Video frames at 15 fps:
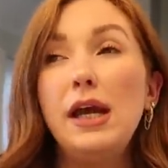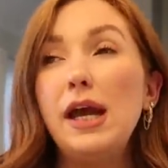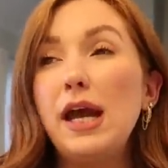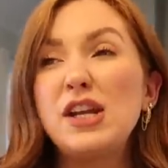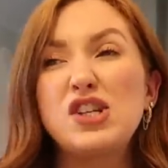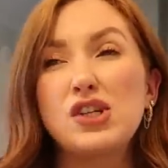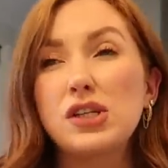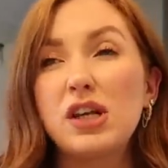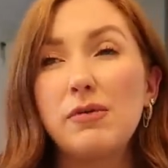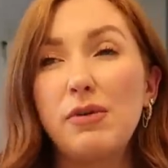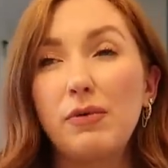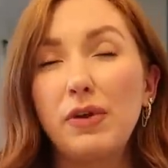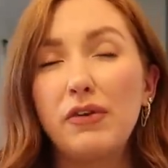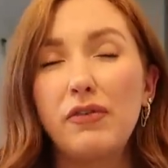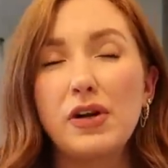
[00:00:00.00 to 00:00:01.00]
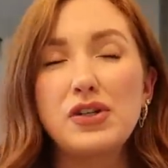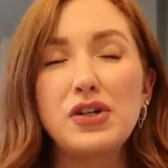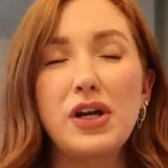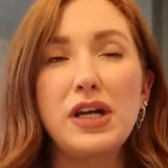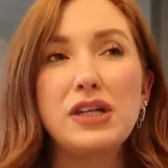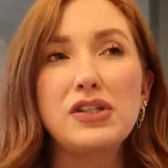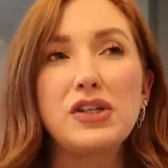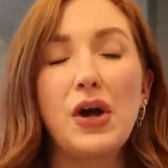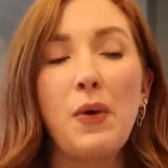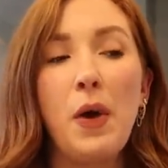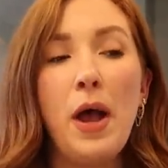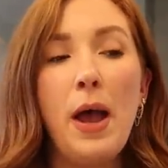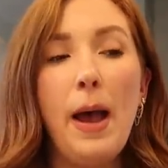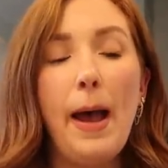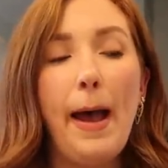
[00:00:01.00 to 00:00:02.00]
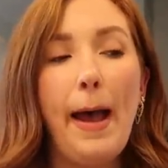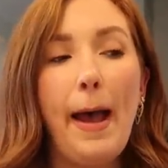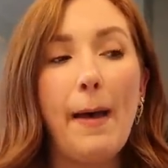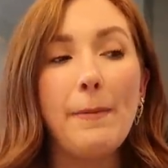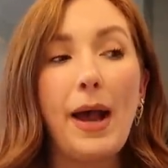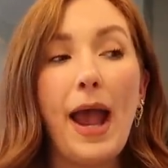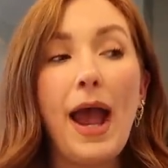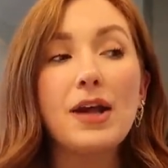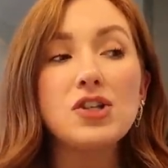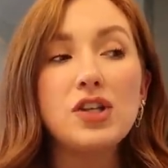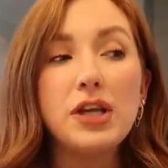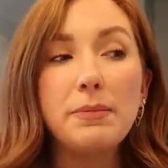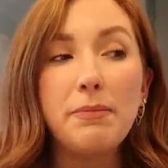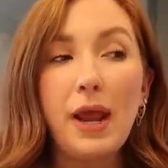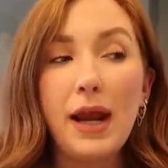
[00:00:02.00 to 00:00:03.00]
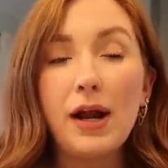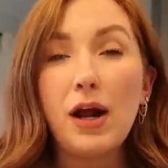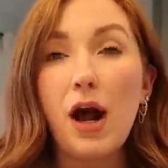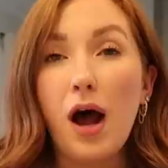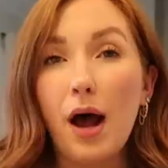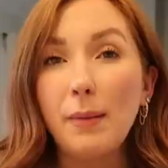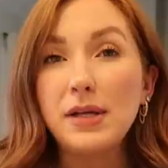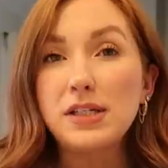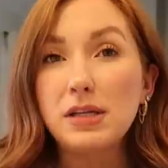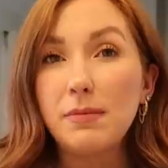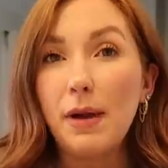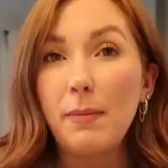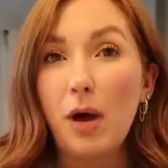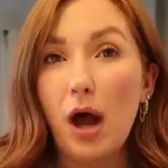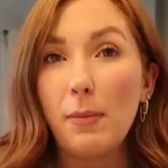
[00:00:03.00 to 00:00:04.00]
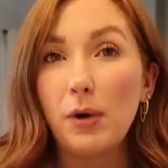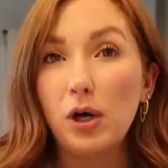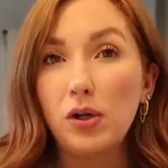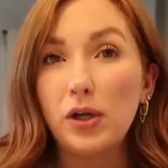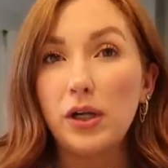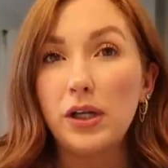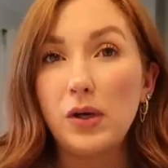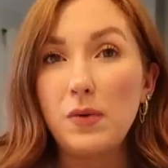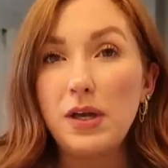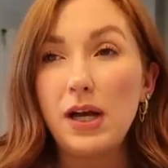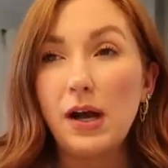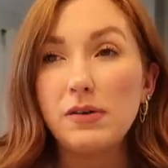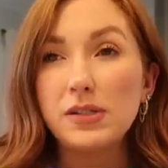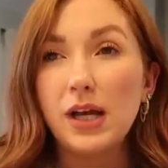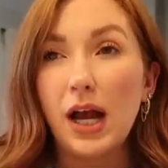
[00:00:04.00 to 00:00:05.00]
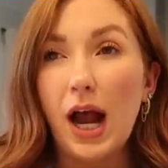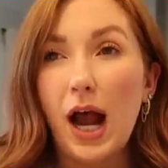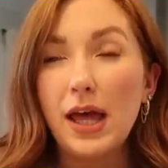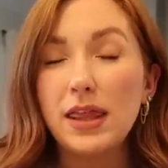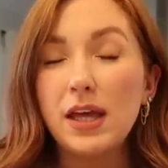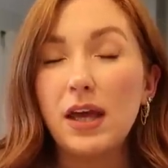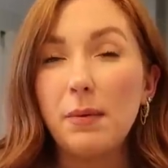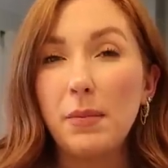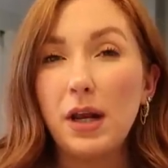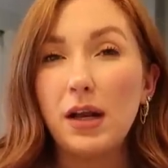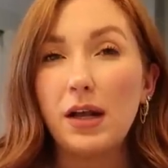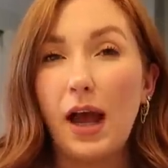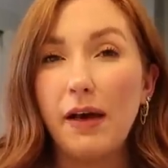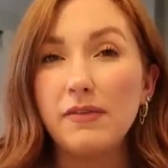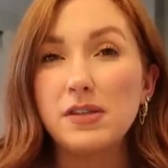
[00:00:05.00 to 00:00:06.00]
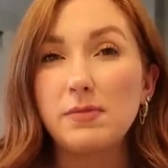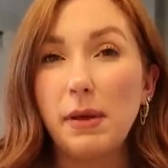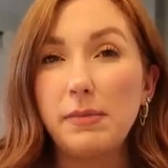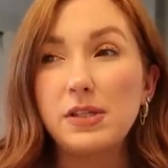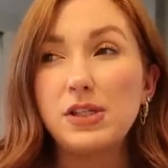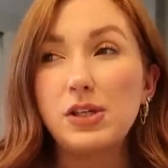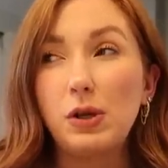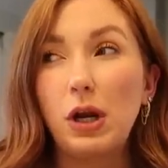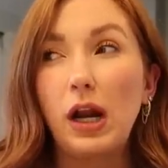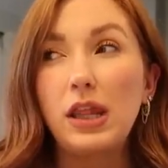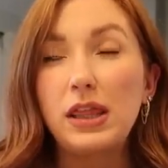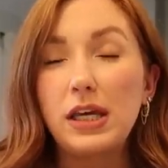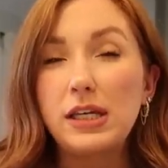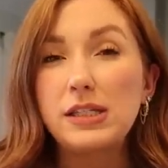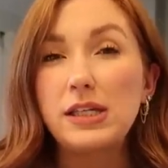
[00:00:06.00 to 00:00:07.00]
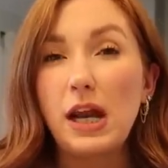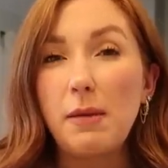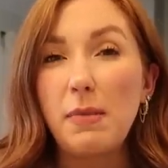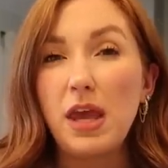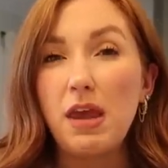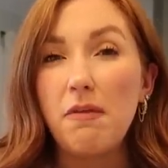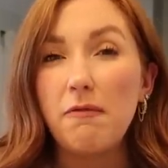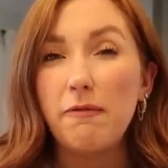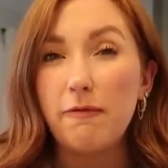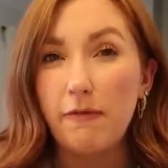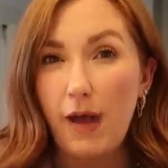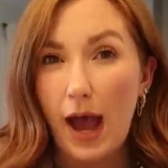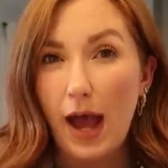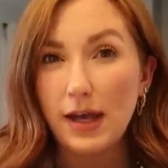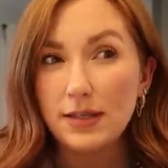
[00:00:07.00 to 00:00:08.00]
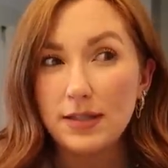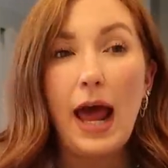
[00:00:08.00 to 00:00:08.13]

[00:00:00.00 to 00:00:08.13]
it's just gonna be really frustrating. So um, I actually had made a comment to my mom earlier in the week. I was like, I think I'm gonna have this baby soon and I think it's gonna be fast.